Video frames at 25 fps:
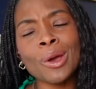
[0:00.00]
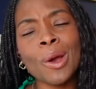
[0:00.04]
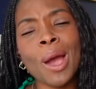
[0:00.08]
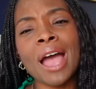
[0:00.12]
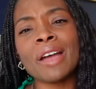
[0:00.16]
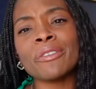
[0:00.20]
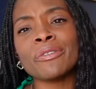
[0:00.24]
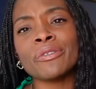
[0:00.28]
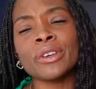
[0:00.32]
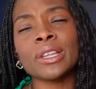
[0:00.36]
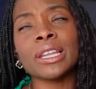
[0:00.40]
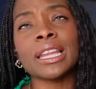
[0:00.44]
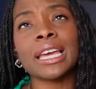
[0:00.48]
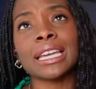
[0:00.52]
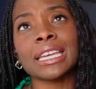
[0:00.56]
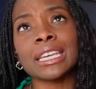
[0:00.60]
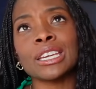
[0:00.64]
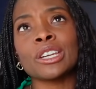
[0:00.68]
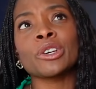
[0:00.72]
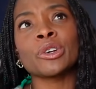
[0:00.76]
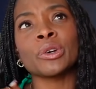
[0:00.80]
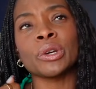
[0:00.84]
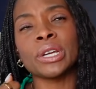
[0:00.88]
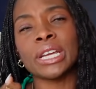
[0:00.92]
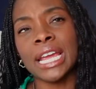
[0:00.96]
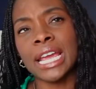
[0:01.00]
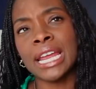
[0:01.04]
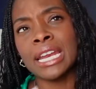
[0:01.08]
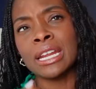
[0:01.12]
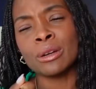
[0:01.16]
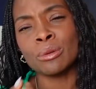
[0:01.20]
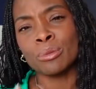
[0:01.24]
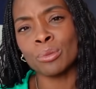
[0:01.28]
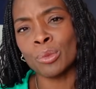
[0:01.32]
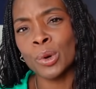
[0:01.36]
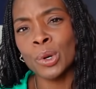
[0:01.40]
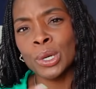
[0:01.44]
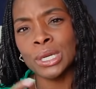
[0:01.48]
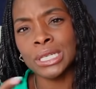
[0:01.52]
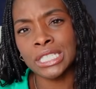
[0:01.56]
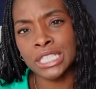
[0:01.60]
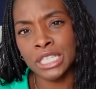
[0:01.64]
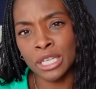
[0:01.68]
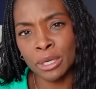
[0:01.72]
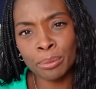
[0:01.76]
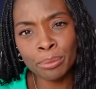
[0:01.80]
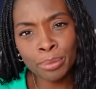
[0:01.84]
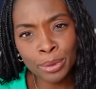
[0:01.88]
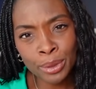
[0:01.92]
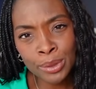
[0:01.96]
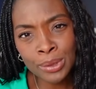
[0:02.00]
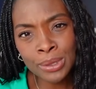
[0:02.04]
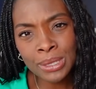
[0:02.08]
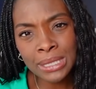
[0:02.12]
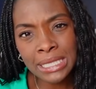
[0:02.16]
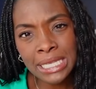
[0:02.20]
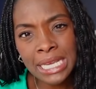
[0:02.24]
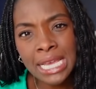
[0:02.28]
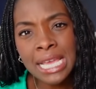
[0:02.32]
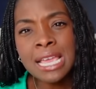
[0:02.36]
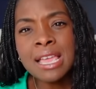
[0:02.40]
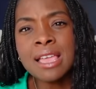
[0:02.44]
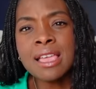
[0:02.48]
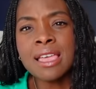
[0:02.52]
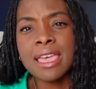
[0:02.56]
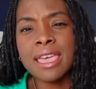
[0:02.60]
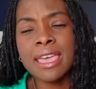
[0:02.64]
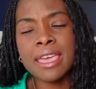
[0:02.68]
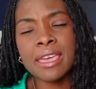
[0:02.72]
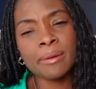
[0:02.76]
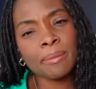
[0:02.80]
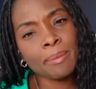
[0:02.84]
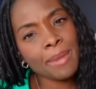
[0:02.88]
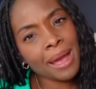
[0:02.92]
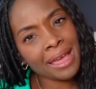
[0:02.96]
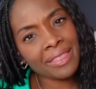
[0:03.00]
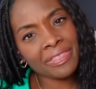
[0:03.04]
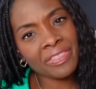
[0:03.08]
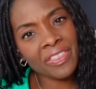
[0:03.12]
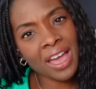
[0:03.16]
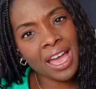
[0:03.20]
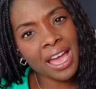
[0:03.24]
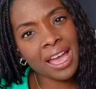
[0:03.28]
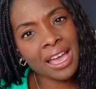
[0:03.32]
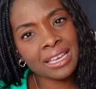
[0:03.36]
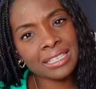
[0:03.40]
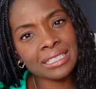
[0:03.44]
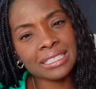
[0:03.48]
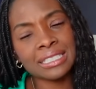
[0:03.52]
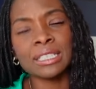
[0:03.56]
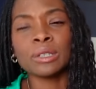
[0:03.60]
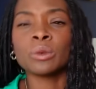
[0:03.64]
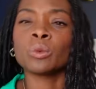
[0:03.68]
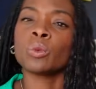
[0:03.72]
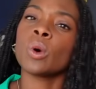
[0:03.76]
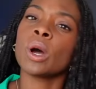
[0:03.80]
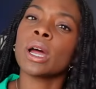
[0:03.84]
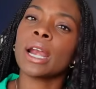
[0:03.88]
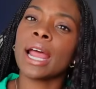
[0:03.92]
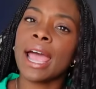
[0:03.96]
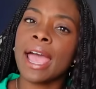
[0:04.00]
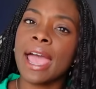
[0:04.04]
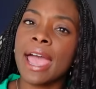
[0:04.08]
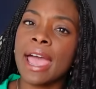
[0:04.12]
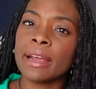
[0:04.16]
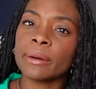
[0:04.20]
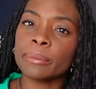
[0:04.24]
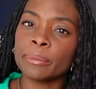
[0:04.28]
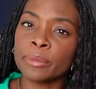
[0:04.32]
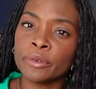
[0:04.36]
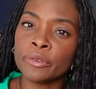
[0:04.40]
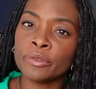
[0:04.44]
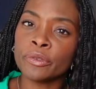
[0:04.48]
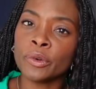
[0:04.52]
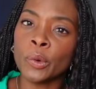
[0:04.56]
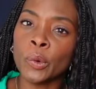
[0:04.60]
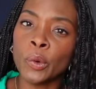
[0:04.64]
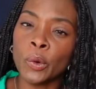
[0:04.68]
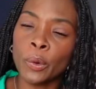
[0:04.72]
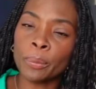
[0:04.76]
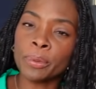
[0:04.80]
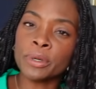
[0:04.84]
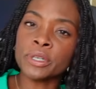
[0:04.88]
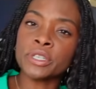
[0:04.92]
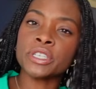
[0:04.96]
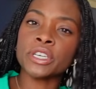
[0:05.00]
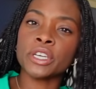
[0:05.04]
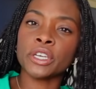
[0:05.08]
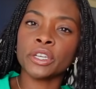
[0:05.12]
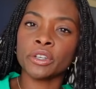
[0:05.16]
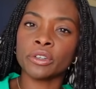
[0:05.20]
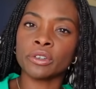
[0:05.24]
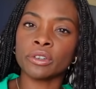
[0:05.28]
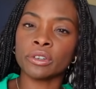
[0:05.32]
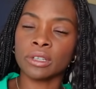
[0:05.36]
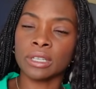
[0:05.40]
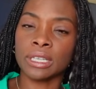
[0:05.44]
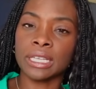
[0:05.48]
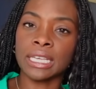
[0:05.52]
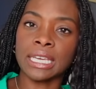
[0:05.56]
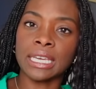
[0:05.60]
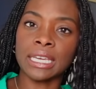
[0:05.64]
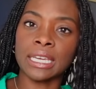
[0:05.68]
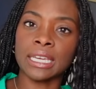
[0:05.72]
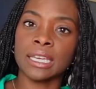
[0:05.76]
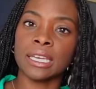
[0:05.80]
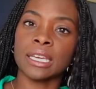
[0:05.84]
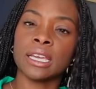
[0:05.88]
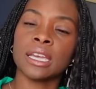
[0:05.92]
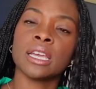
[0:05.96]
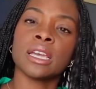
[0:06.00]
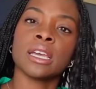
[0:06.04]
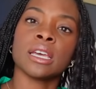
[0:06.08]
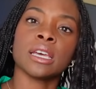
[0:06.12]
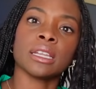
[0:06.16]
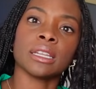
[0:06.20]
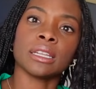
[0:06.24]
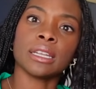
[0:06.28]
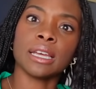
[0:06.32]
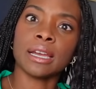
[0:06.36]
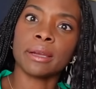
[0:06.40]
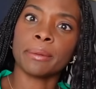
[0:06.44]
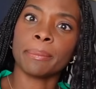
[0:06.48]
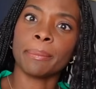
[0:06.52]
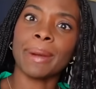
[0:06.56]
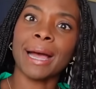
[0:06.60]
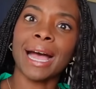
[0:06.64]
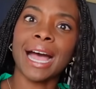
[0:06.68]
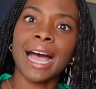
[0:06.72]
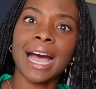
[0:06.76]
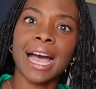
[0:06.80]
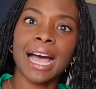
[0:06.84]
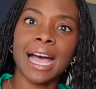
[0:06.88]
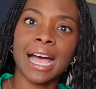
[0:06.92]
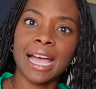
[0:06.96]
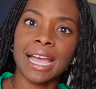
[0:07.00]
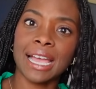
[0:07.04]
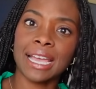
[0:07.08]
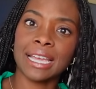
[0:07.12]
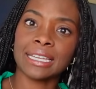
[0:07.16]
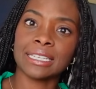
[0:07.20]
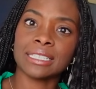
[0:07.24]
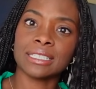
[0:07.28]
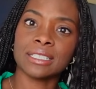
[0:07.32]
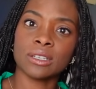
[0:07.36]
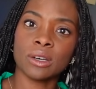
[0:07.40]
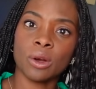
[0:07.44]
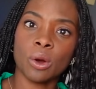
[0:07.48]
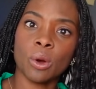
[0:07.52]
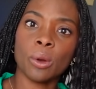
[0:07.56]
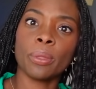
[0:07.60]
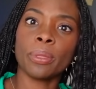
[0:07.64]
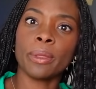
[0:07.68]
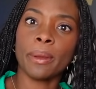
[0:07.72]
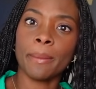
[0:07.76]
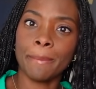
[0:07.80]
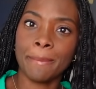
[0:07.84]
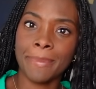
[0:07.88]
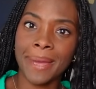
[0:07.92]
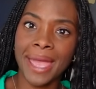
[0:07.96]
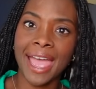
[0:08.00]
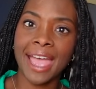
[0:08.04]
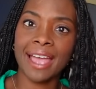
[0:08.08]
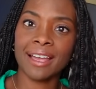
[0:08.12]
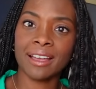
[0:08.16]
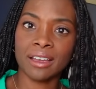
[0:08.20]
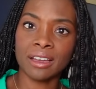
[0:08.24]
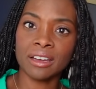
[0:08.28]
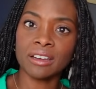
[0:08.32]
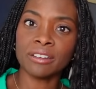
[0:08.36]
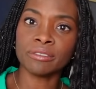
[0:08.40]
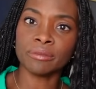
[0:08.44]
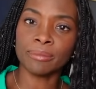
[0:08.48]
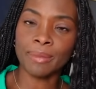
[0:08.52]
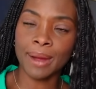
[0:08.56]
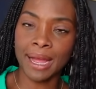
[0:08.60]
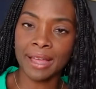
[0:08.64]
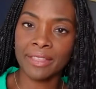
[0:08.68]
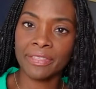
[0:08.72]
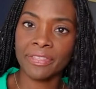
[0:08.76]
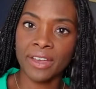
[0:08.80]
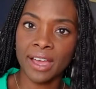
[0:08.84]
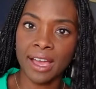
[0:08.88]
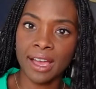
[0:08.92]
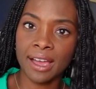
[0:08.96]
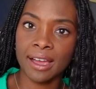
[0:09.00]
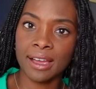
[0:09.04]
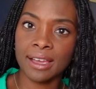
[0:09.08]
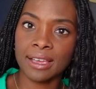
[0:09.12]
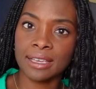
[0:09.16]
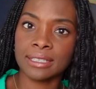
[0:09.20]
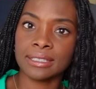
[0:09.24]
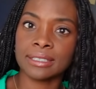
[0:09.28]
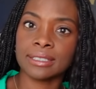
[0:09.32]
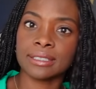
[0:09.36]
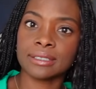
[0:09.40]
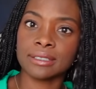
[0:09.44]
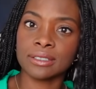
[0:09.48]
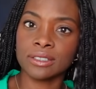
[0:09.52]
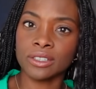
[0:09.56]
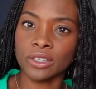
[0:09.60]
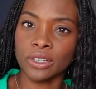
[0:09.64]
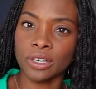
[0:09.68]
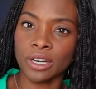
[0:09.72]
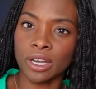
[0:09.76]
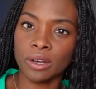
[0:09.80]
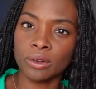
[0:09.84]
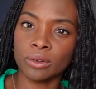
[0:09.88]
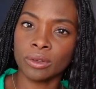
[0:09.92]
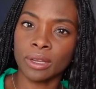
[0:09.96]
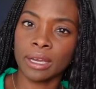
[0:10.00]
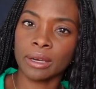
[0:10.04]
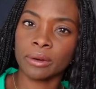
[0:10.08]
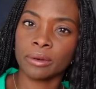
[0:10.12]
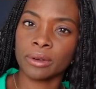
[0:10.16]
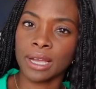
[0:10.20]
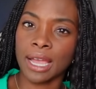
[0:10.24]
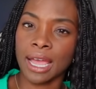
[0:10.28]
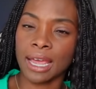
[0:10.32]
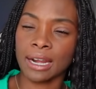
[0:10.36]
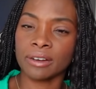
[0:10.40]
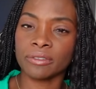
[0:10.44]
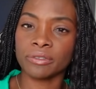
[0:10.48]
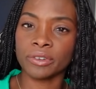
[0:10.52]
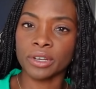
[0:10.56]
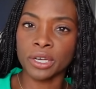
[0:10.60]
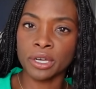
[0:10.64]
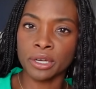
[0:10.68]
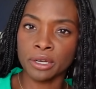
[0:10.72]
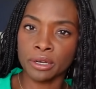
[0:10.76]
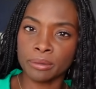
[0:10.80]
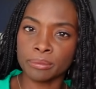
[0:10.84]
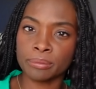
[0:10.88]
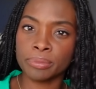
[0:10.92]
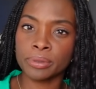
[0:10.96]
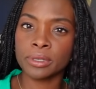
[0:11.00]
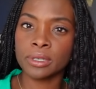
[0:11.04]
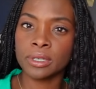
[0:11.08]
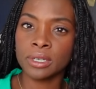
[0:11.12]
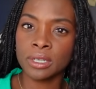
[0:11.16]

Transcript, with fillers: know, I feel like it created more dimples in my thighs than what I had before, particularly like behind on the back of my thighs, you know, like kind of up,